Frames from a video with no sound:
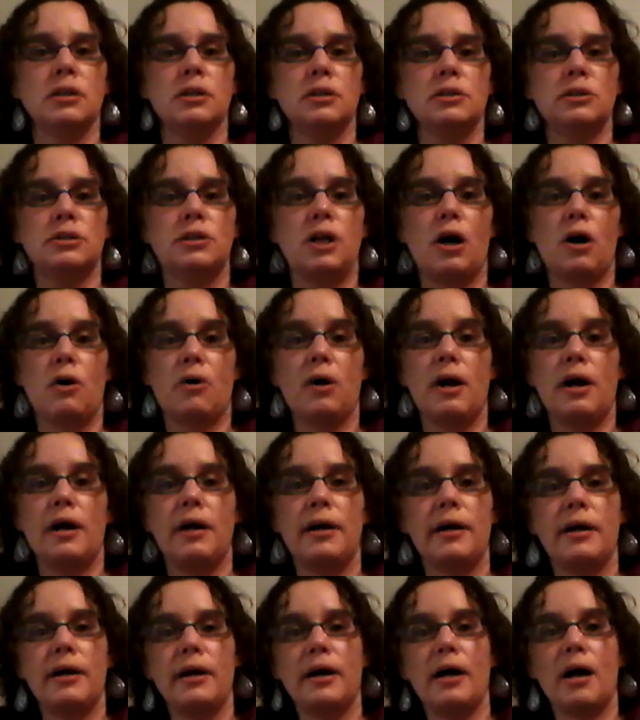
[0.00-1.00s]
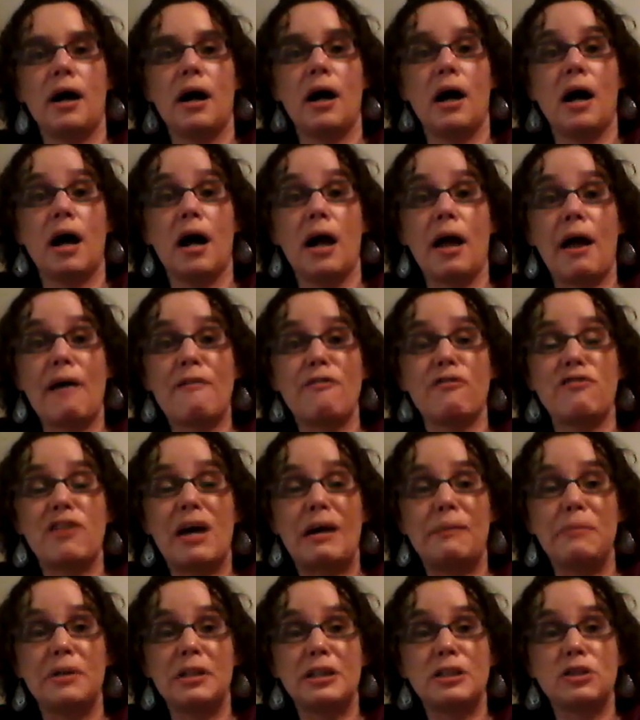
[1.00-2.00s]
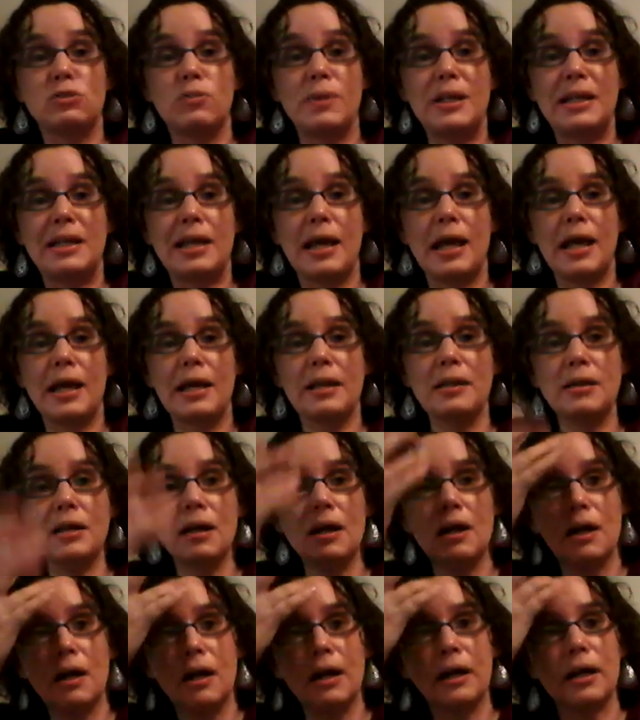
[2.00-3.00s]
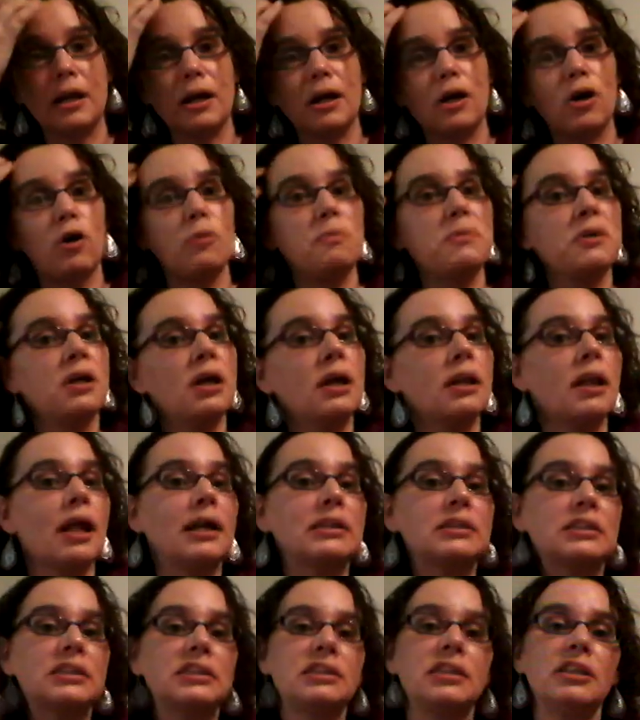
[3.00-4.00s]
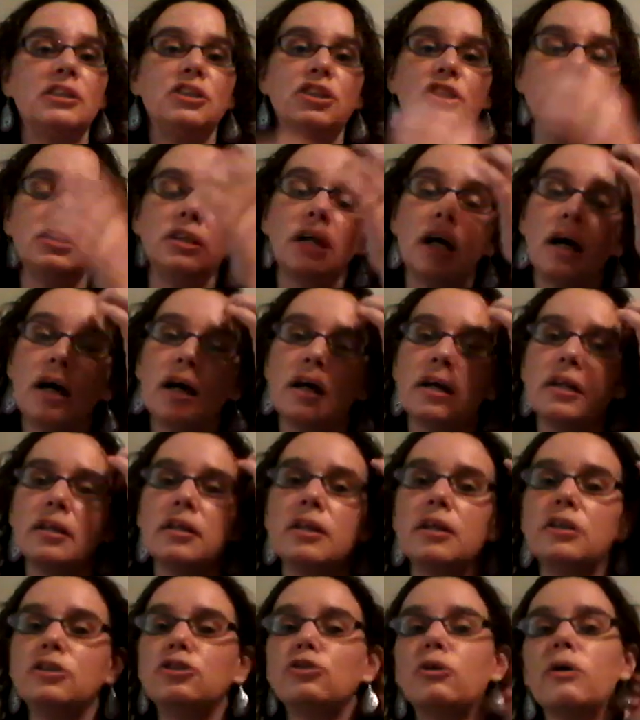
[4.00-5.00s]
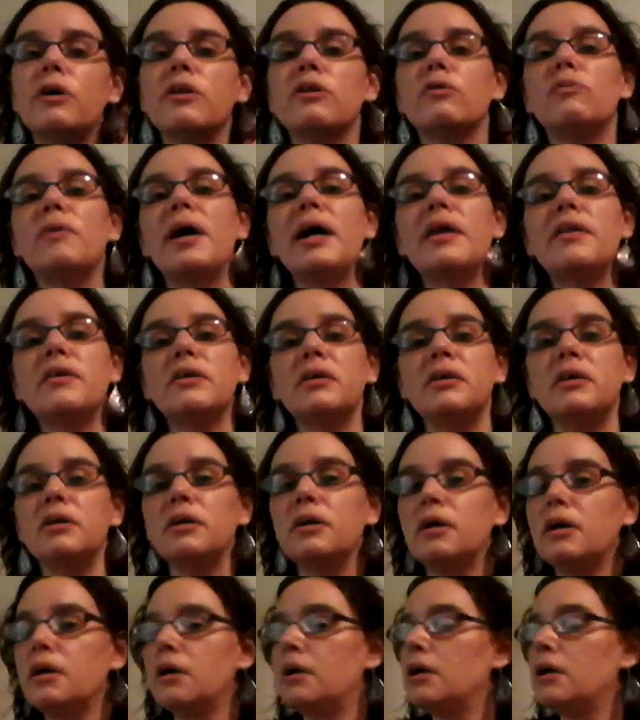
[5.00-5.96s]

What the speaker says: So, have a fabulous weekend. Hope you get lots of stitching done. Enjoy the weather.